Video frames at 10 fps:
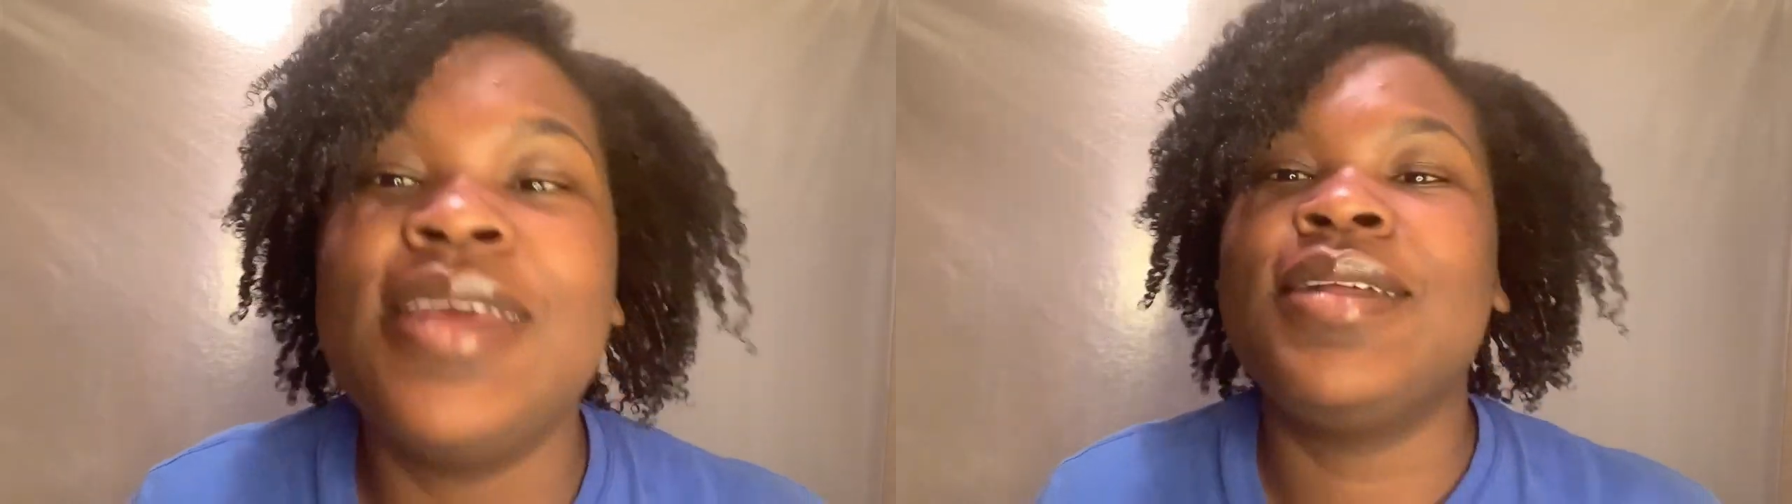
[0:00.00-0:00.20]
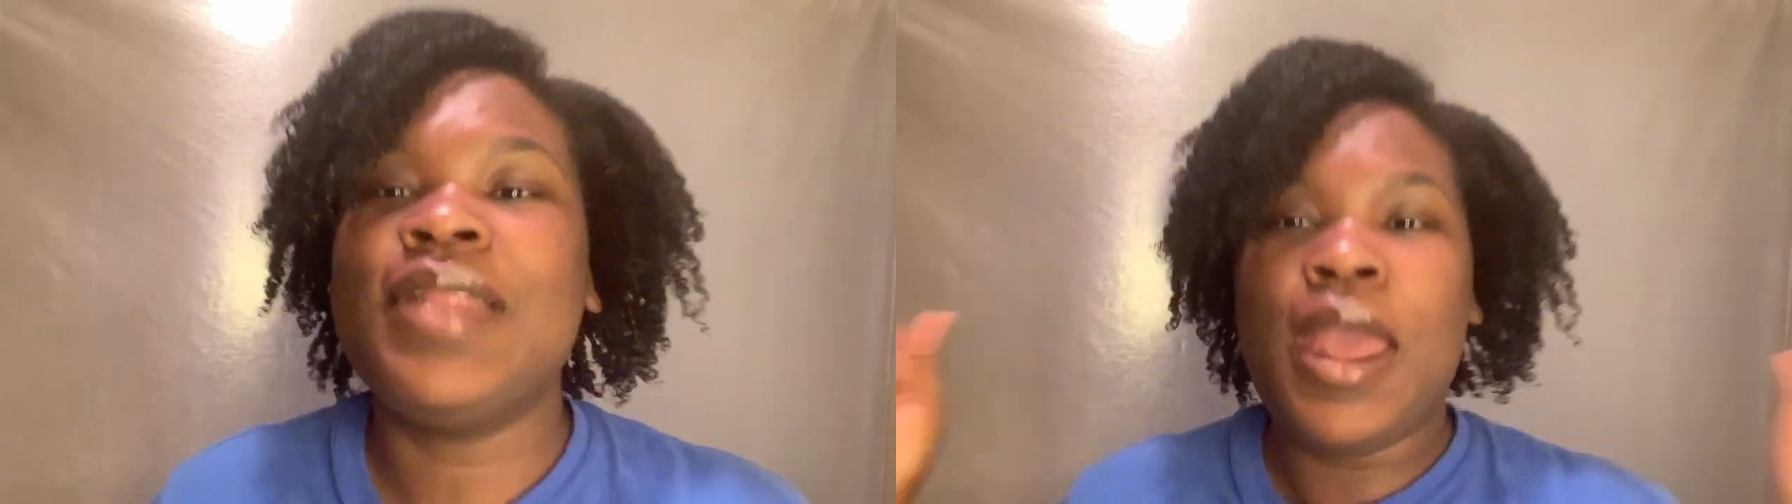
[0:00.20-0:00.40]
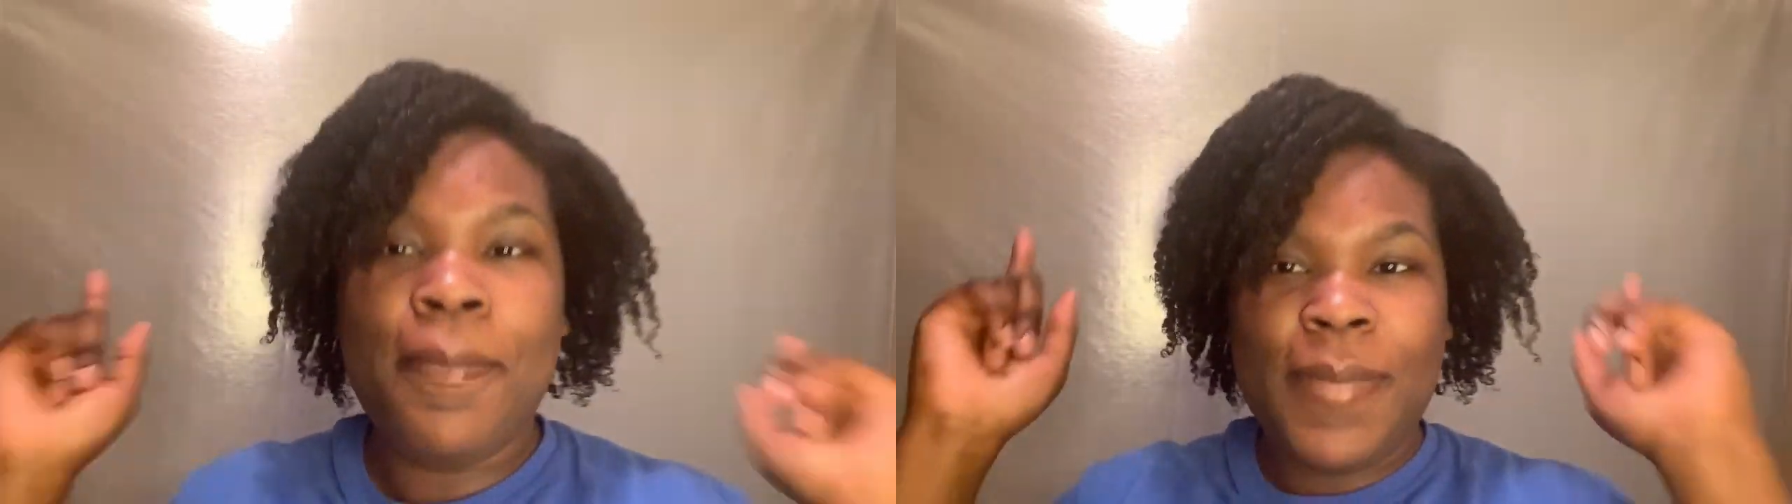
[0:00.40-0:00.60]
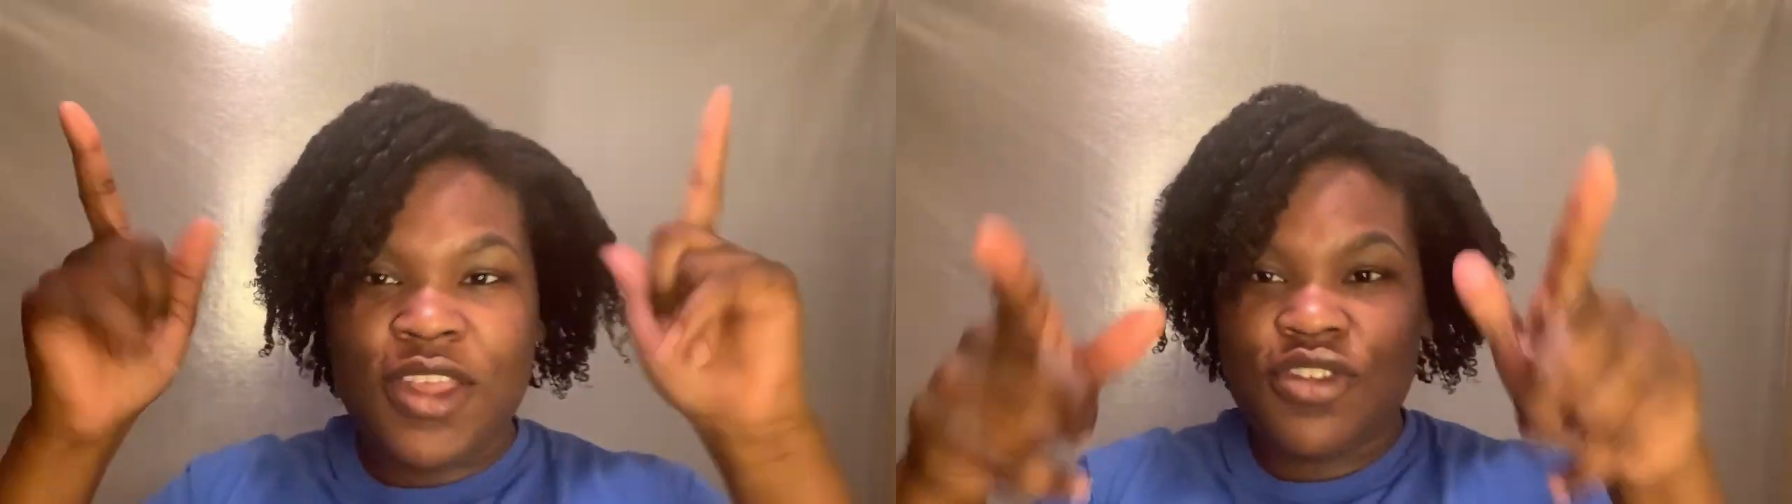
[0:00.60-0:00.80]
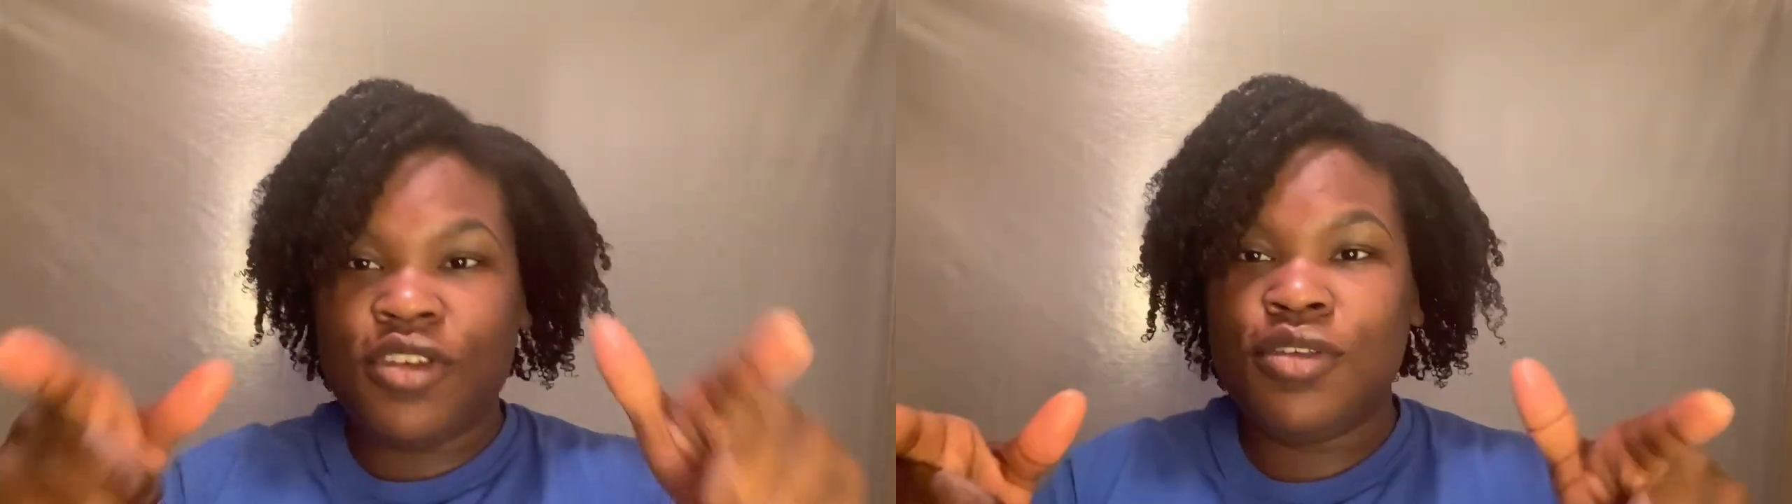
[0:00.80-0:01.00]
and
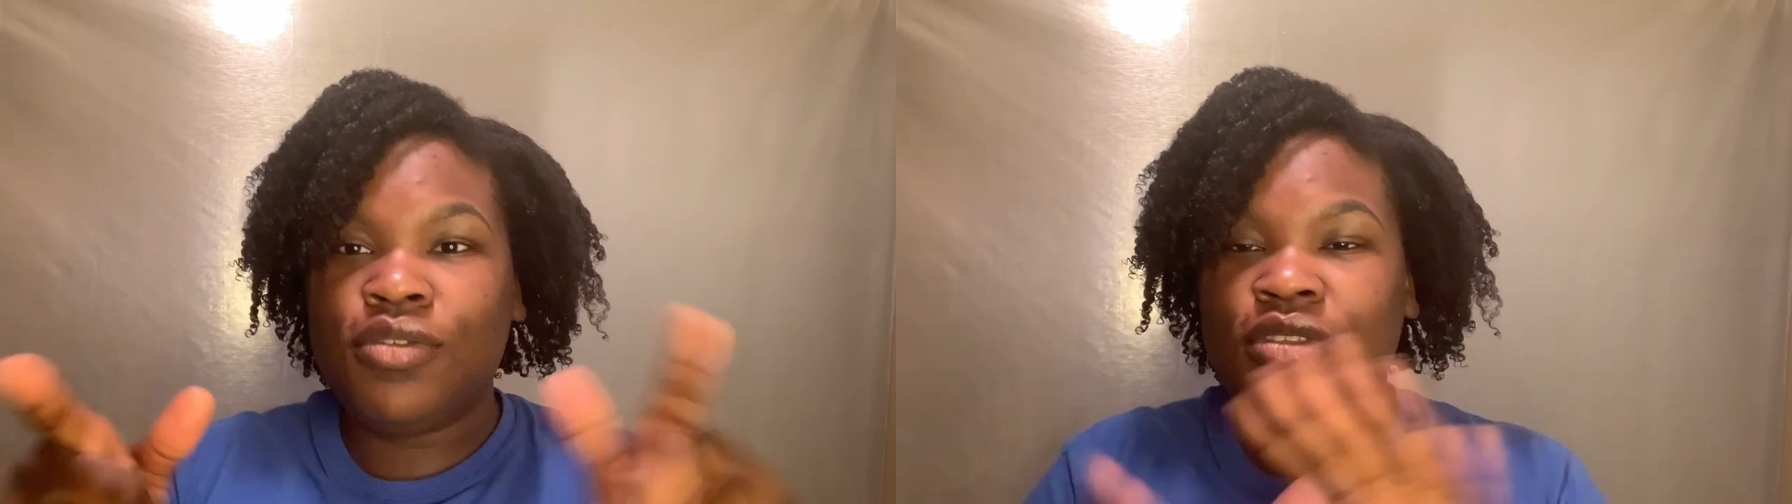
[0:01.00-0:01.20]
make sure you